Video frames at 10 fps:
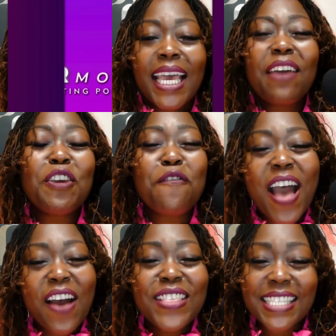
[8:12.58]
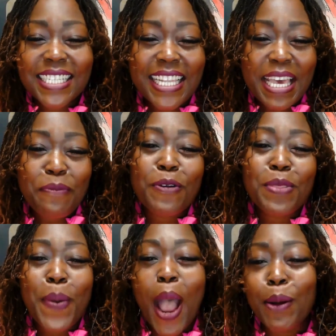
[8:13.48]
If you found this clip from
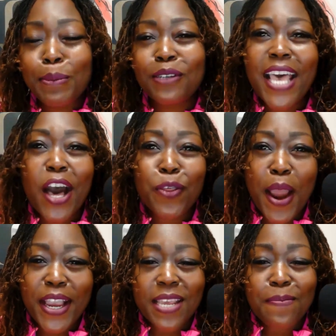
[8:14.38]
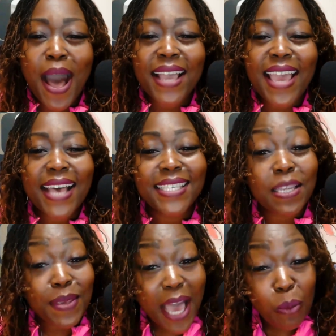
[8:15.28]
the Power Moves Health Marketing Podcast
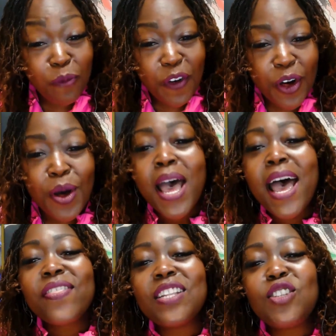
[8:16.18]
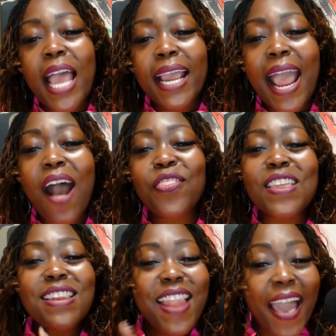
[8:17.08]
to be helpful, then check out
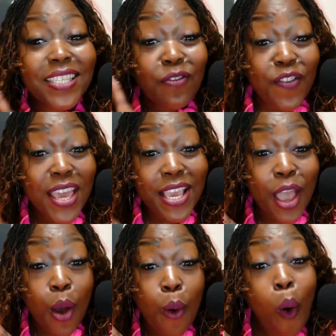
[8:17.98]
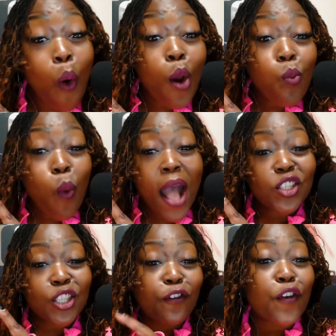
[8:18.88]
the next video or
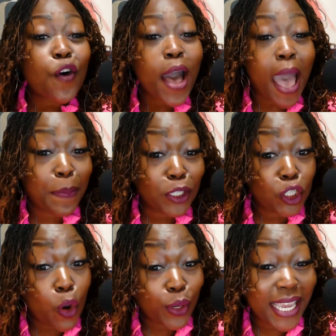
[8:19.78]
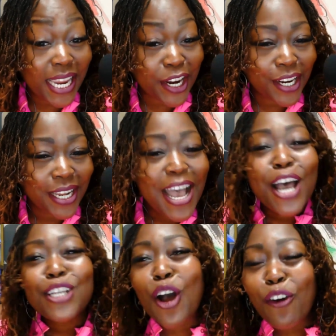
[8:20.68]
watch the full episode here.
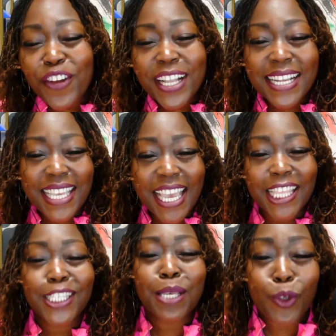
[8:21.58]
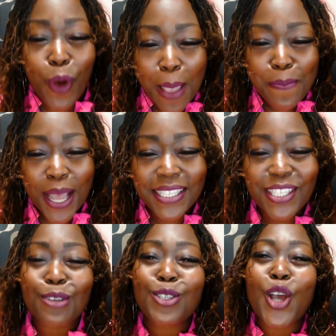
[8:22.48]
Don't forget to hit the subscribe button
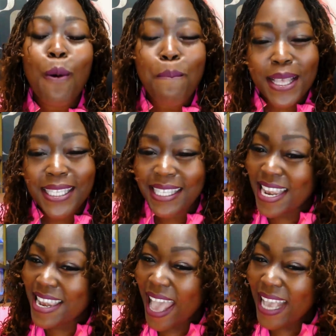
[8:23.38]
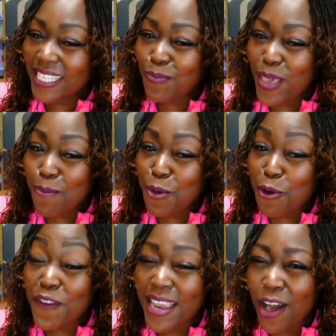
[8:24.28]
so you don't miss the next big
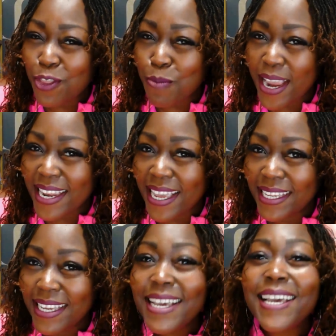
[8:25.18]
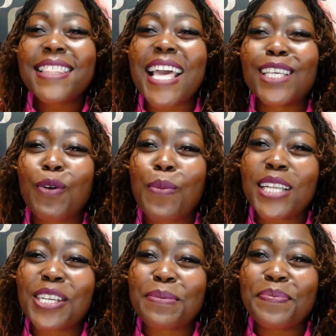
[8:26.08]
move in health marketing. Thanks for watching.